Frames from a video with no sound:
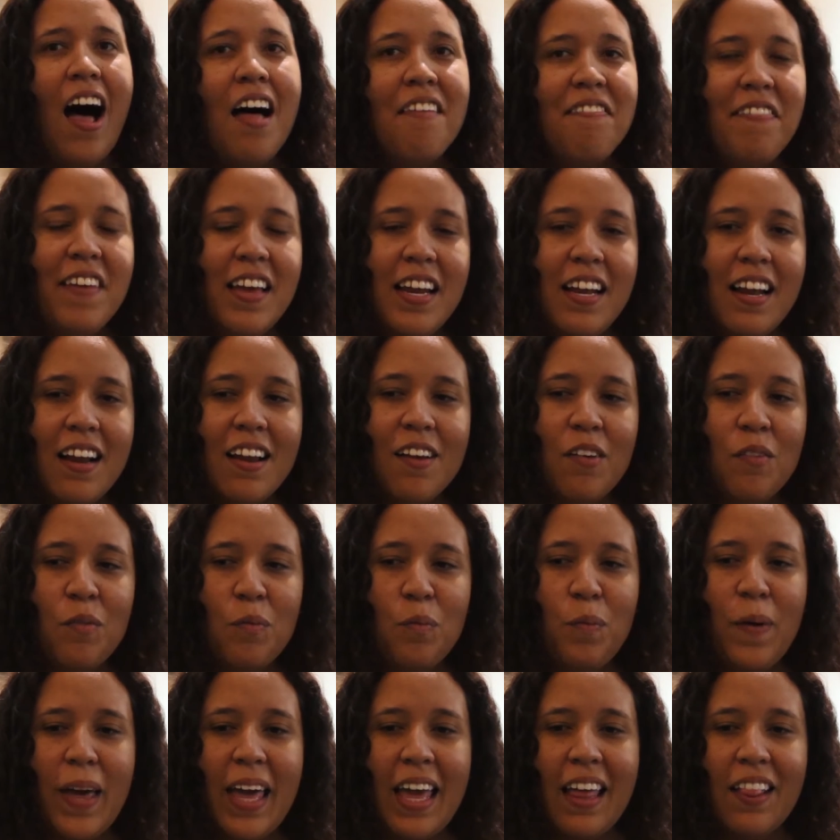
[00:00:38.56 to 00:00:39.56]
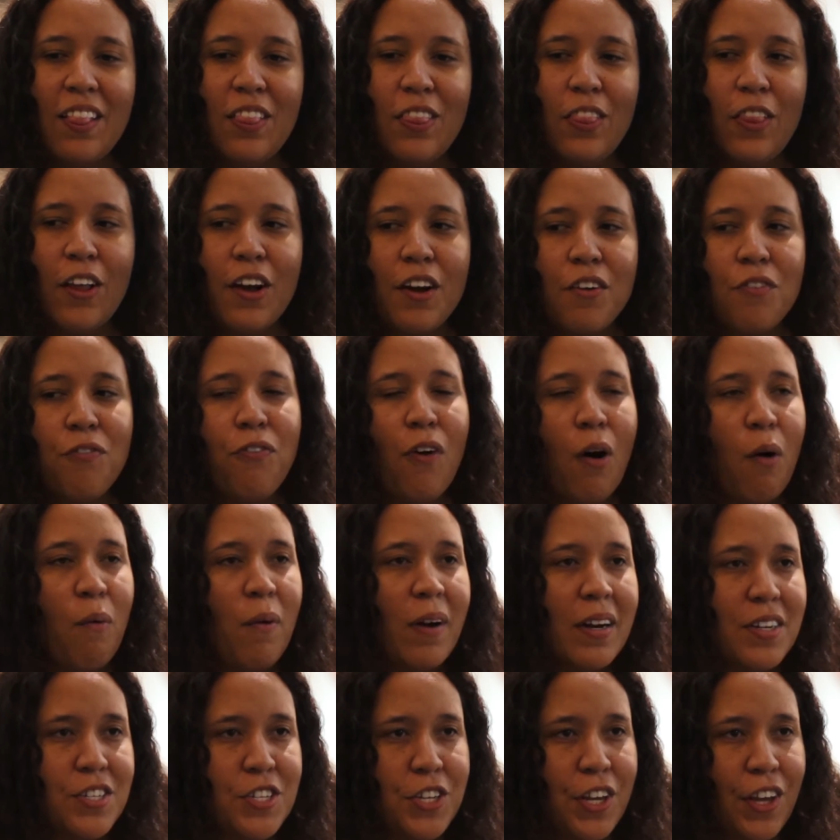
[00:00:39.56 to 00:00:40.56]
Often we look
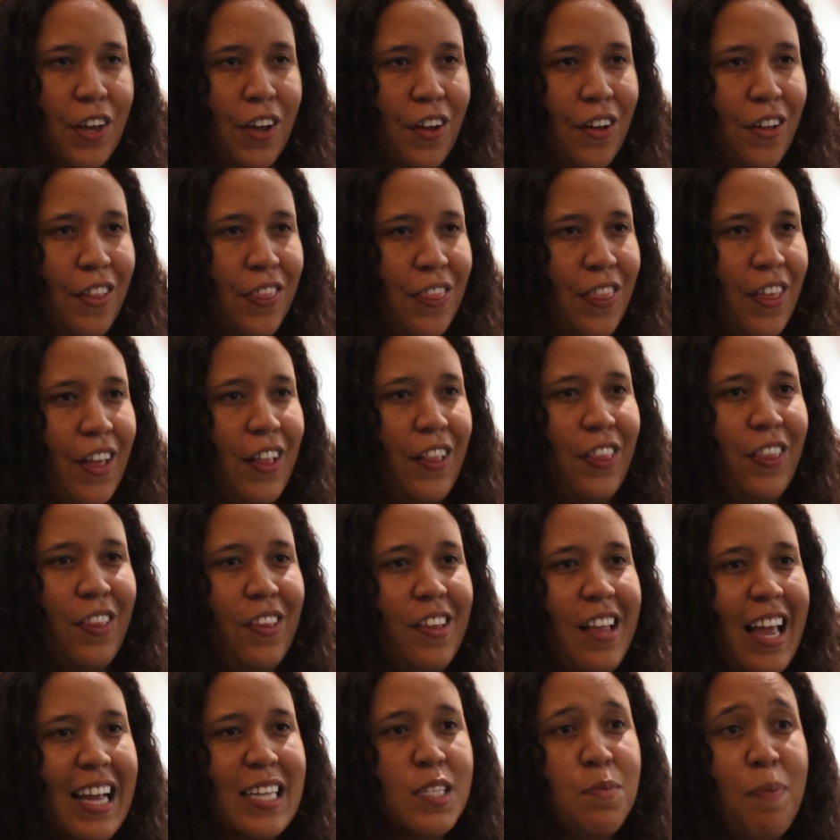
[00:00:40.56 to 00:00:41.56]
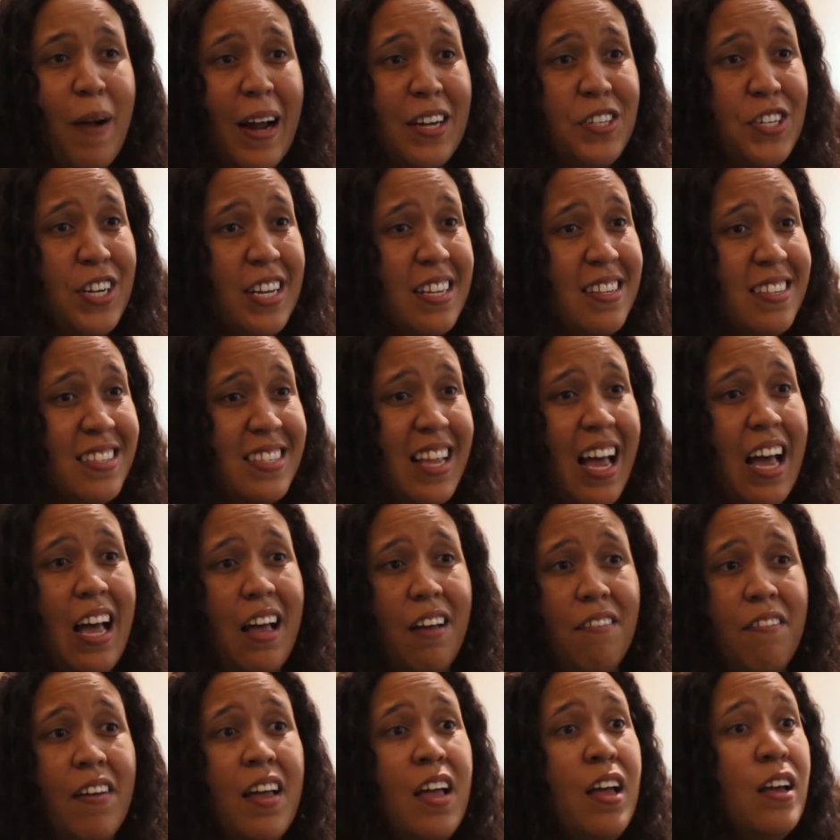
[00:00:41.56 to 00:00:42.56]
forward to the expressions
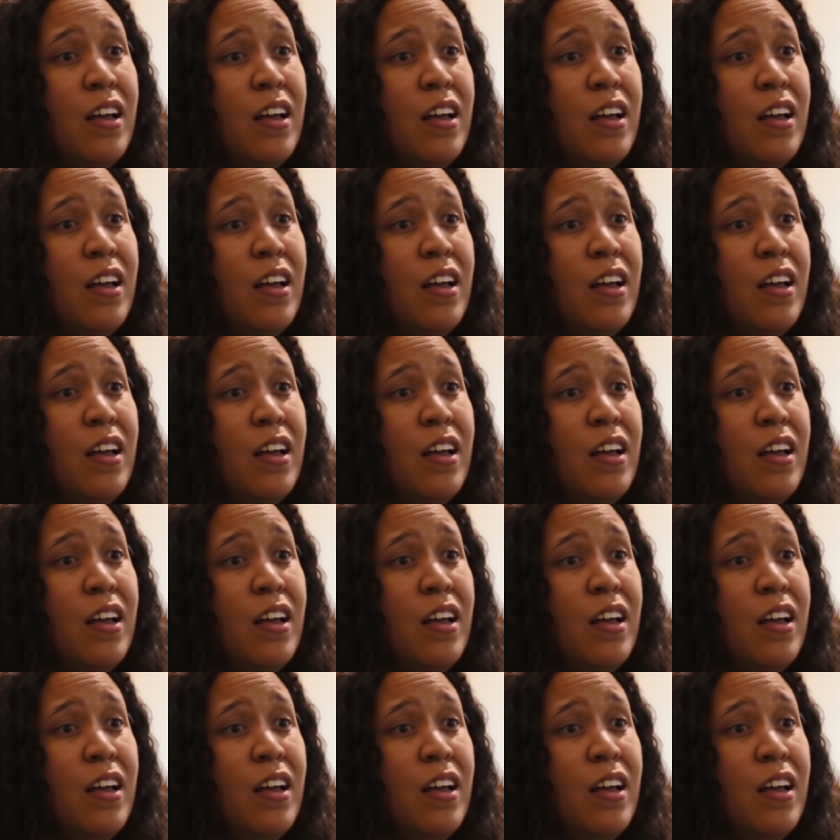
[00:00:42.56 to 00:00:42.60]
of